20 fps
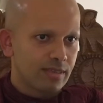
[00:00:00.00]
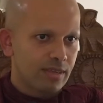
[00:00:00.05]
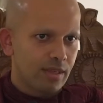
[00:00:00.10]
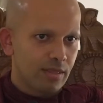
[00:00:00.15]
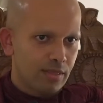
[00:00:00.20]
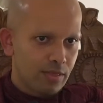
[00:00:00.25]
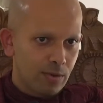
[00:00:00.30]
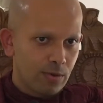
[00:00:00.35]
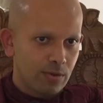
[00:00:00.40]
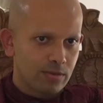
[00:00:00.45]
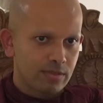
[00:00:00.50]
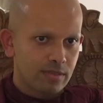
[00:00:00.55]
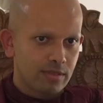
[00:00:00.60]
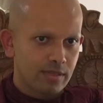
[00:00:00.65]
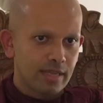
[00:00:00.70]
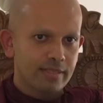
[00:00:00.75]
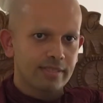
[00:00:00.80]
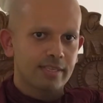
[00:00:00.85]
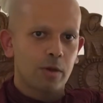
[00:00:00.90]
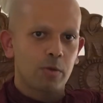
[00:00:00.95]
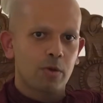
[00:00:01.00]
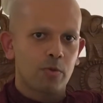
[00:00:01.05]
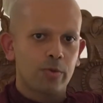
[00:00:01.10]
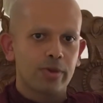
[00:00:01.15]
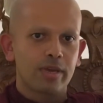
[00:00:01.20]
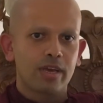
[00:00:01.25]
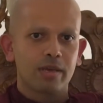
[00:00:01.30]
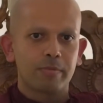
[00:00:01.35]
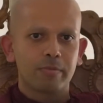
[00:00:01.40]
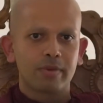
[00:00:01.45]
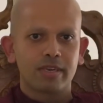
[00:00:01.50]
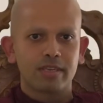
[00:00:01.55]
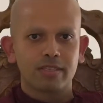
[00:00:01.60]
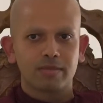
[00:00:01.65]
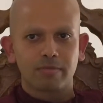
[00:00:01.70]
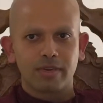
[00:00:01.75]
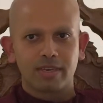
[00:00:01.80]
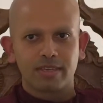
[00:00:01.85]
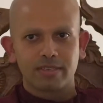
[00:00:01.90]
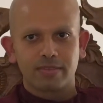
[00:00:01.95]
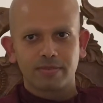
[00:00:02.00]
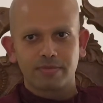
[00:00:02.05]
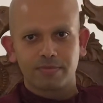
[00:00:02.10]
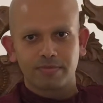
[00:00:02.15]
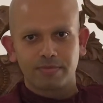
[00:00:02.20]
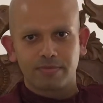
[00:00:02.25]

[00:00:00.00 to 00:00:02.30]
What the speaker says: and thoughts. That's how a VIP is made.